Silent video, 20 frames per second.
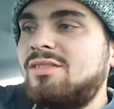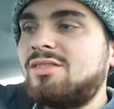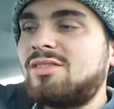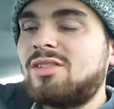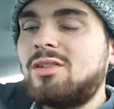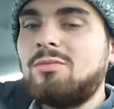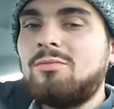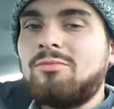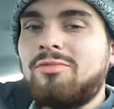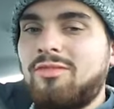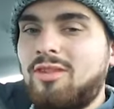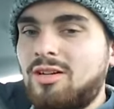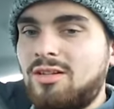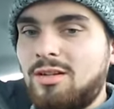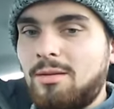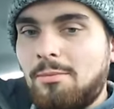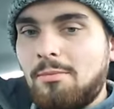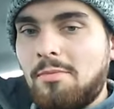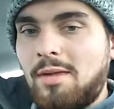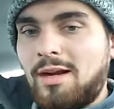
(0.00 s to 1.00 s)
something fucked
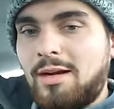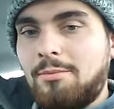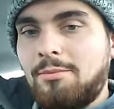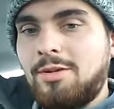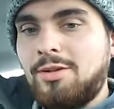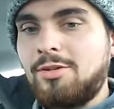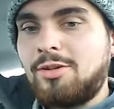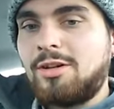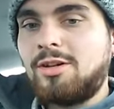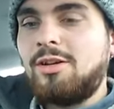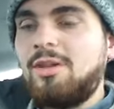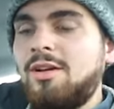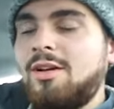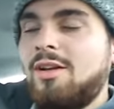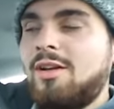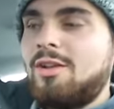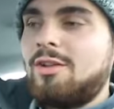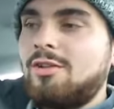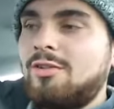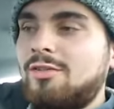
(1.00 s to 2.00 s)
up in my computer.
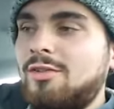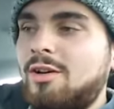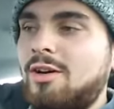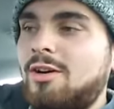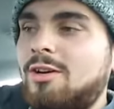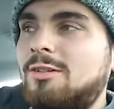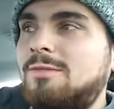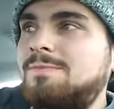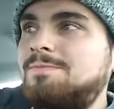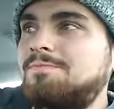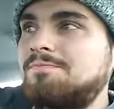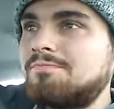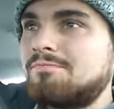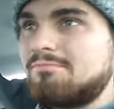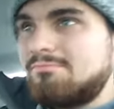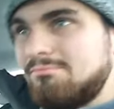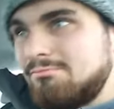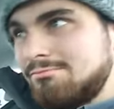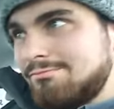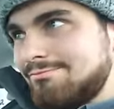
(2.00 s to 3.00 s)
So
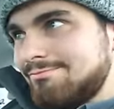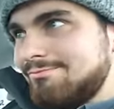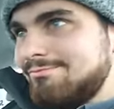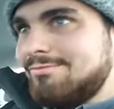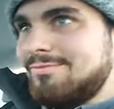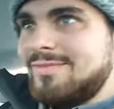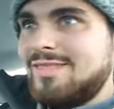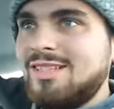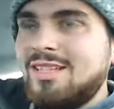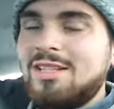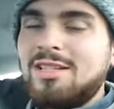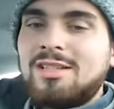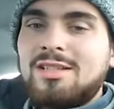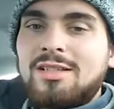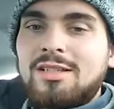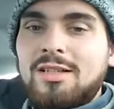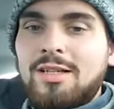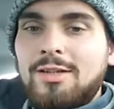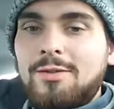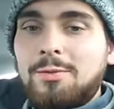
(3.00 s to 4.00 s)

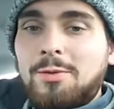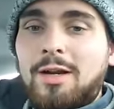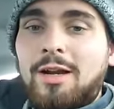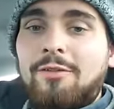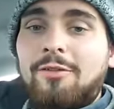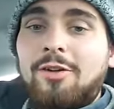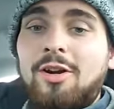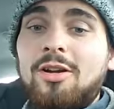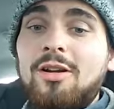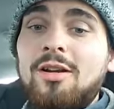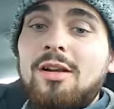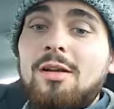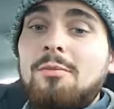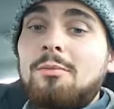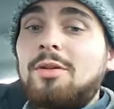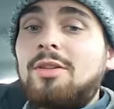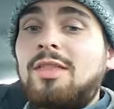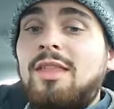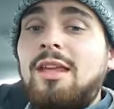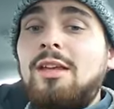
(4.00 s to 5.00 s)
it's whatever.
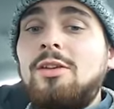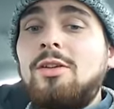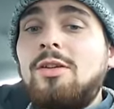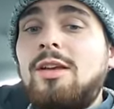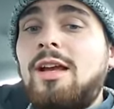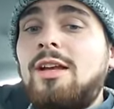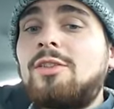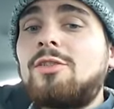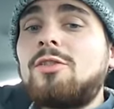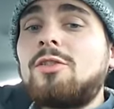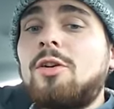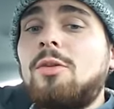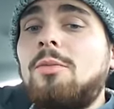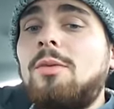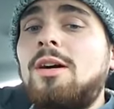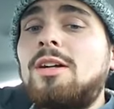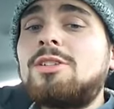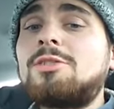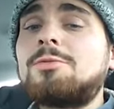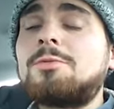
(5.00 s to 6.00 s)
But thank you guys so
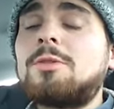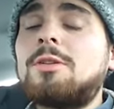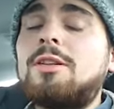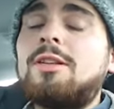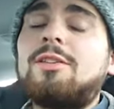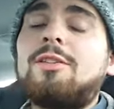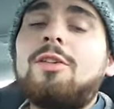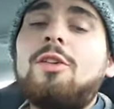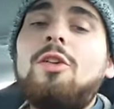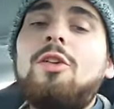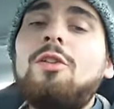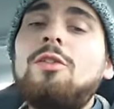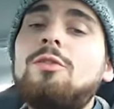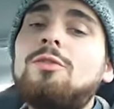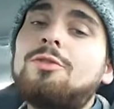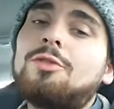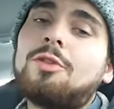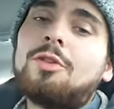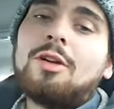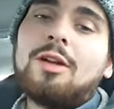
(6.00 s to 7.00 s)
much for this
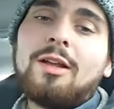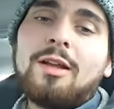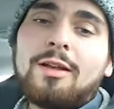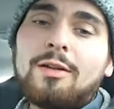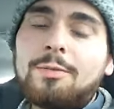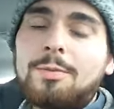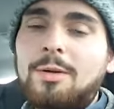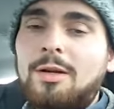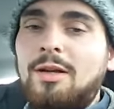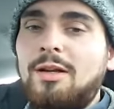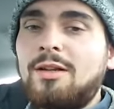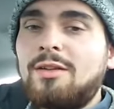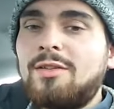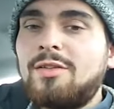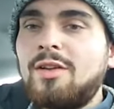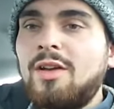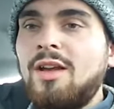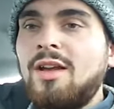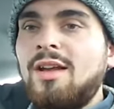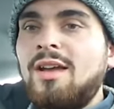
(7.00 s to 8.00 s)
huge learning
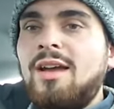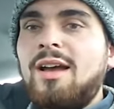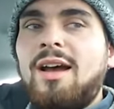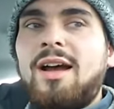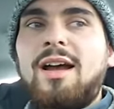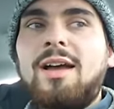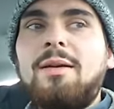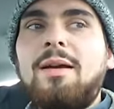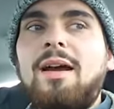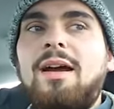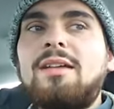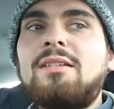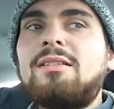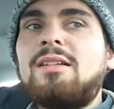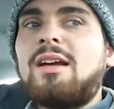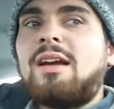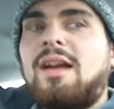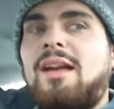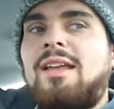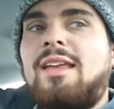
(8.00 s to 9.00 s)
experience. I
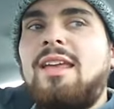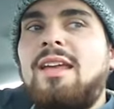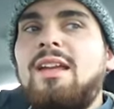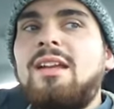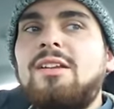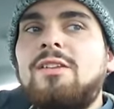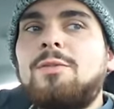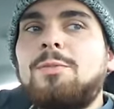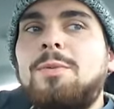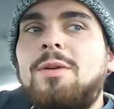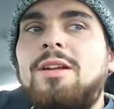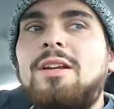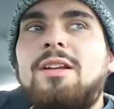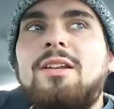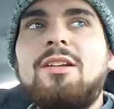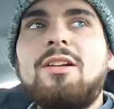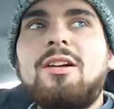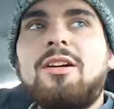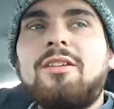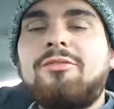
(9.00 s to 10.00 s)
I can't explain
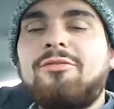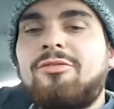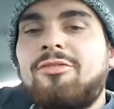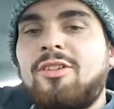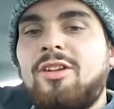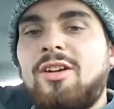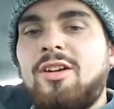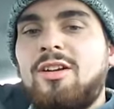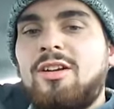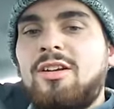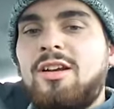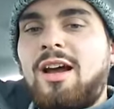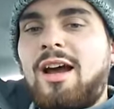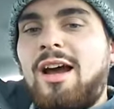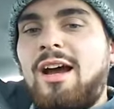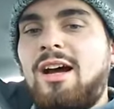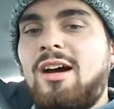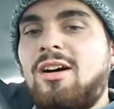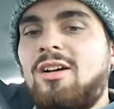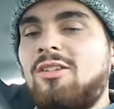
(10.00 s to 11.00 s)
enough
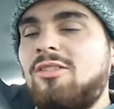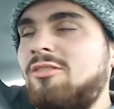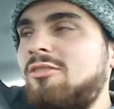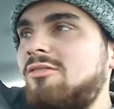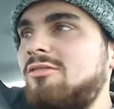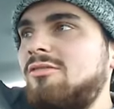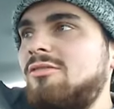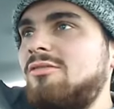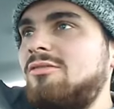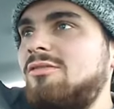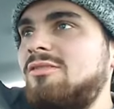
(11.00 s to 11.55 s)
how,